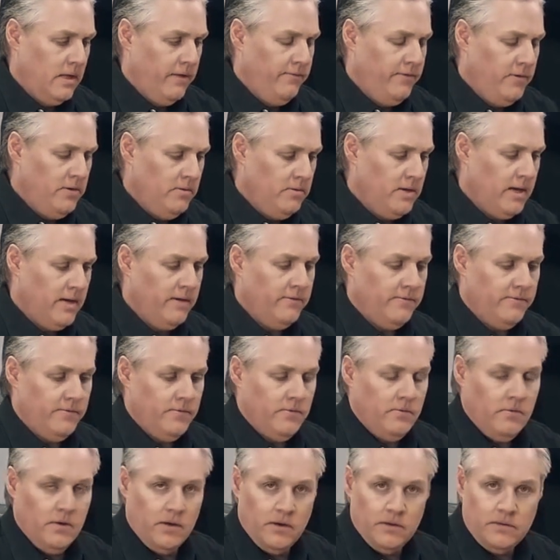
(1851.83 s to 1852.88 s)
if you have
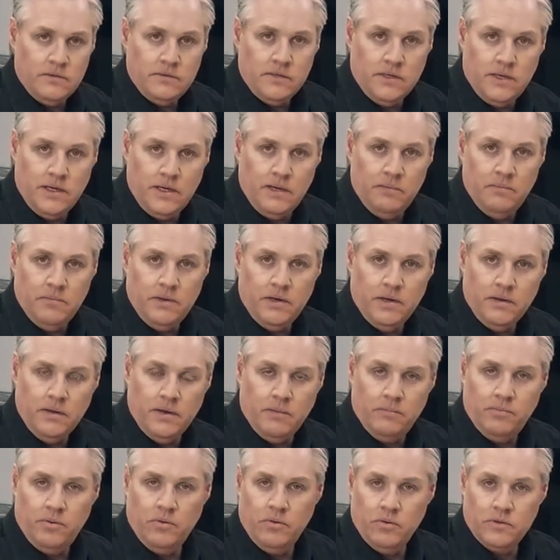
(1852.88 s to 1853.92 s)
got, and I'm
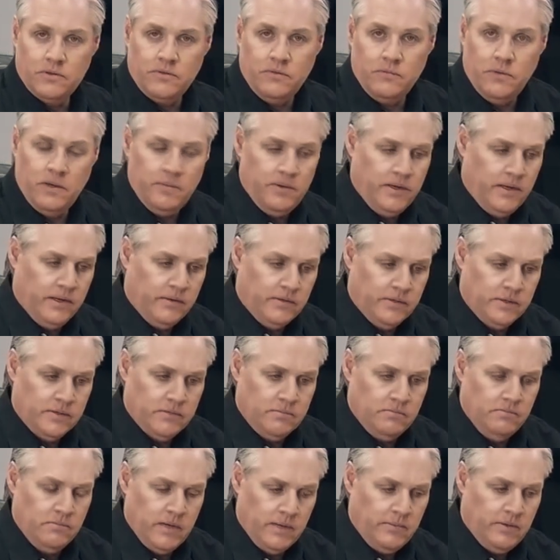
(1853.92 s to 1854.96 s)
going to pause for a moment here and
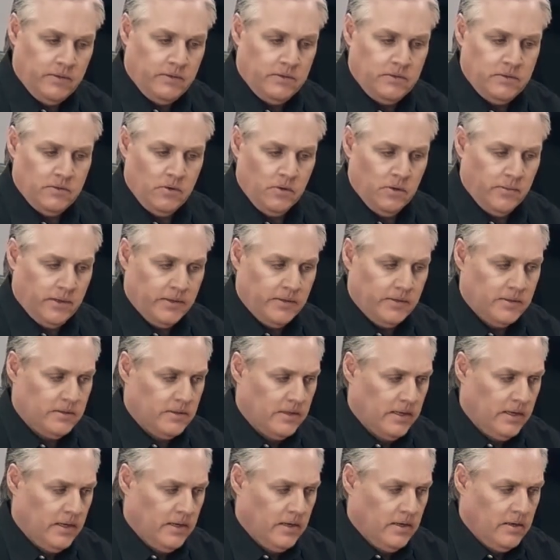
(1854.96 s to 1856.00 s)
just maybe talk about
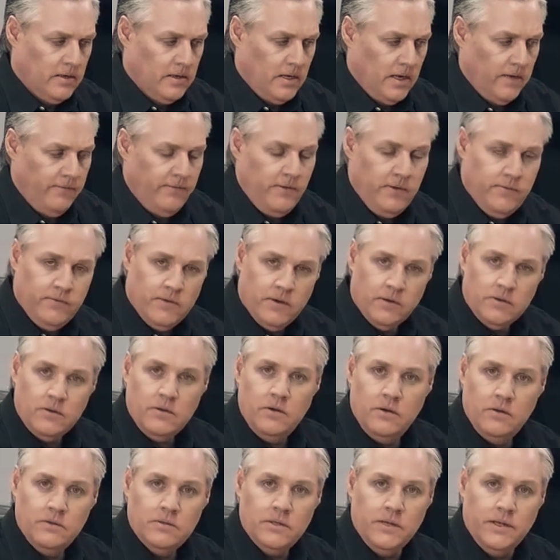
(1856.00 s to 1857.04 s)
this. If you've got
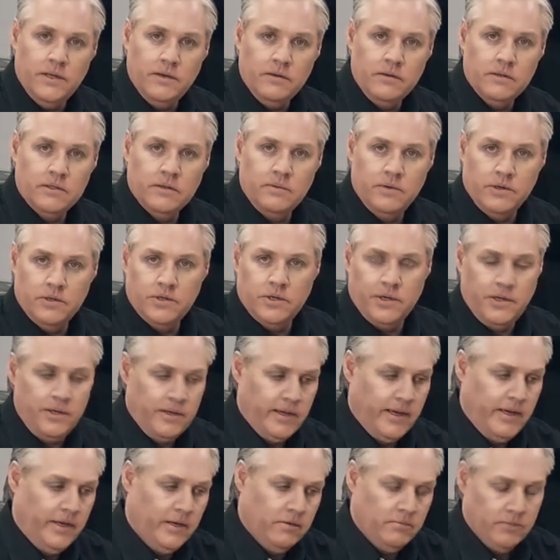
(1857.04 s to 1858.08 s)
content, because I want to show
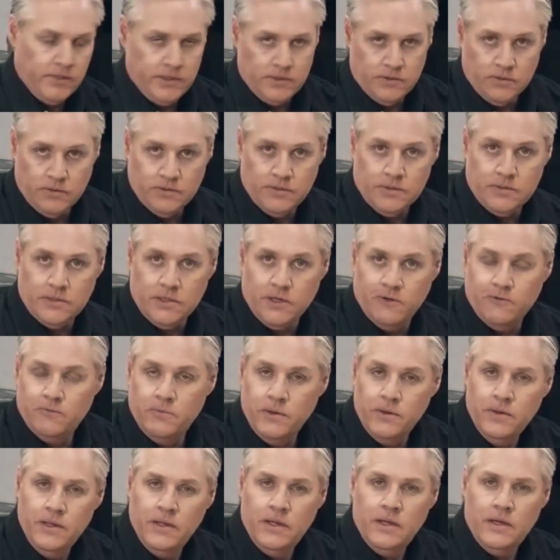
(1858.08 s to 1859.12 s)
you how you can resort this stuff,
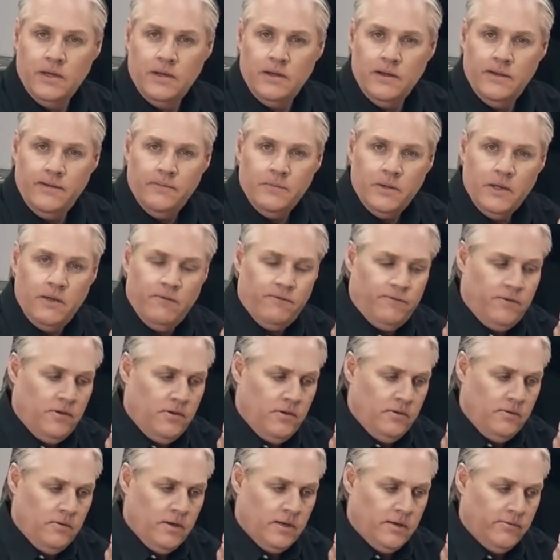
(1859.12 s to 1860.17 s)
but if
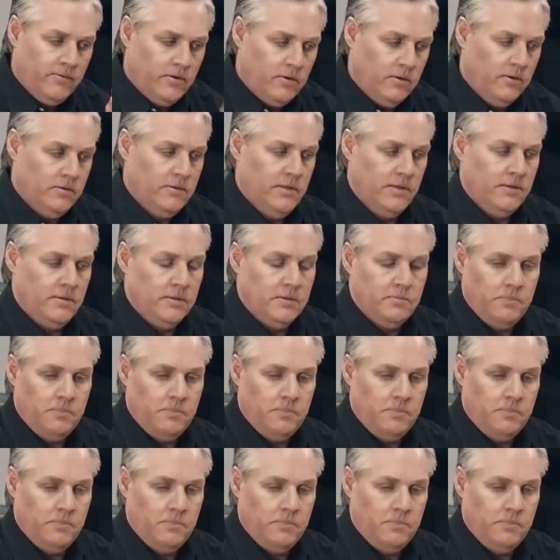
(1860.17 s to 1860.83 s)
you have content